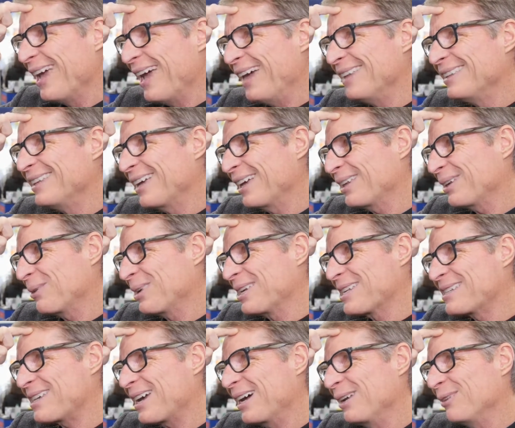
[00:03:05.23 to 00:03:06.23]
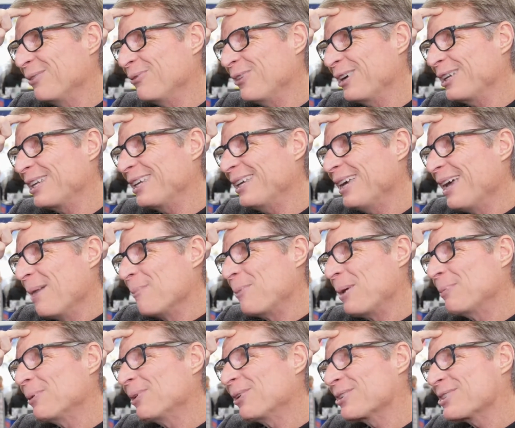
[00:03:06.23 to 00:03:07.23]
And the other one is kind of funny.
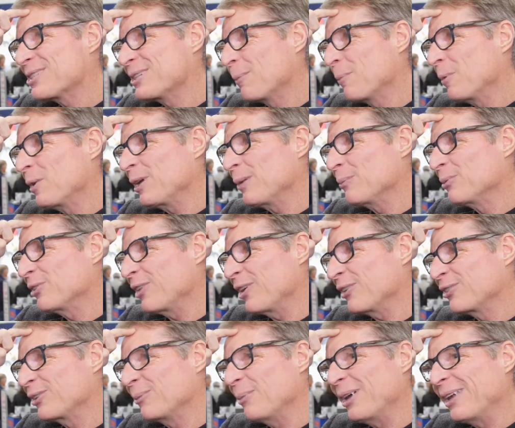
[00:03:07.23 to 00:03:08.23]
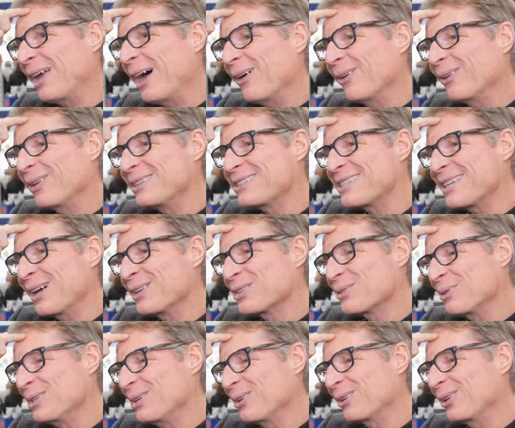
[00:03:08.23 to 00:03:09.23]
People are still pretty obsessed about how it
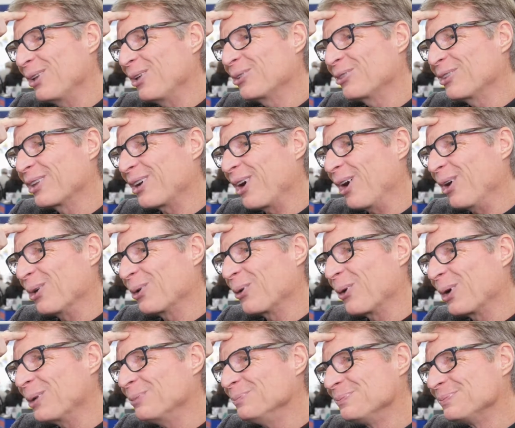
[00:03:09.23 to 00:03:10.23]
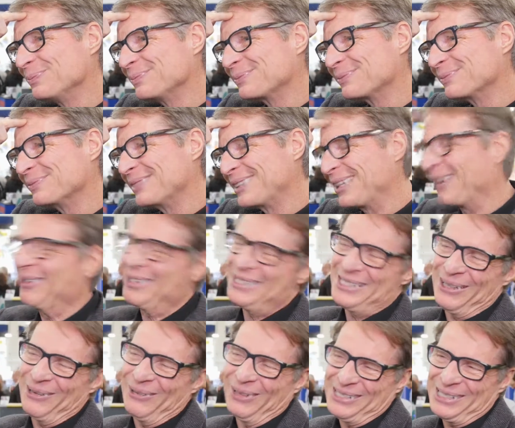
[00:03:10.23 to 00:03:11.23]
sounds when you close the car door.
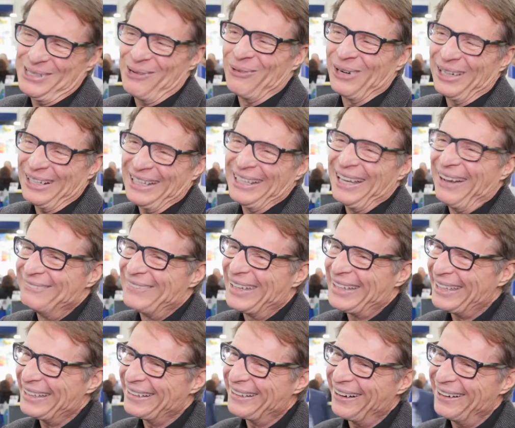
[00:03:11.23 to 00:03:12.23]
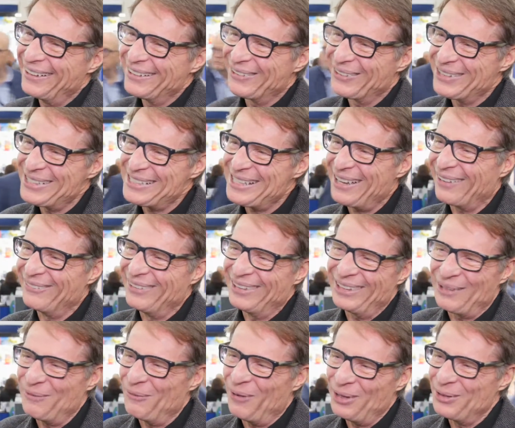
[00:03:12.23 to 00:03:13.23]
So we're still working on making car doors sound
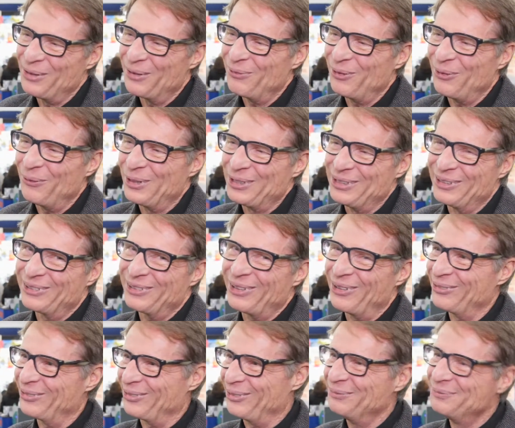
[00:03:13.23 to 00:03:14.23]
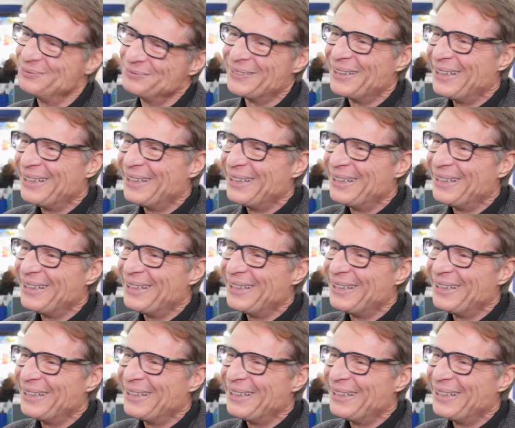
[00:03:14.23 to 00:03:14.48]
really wonderful when you close them.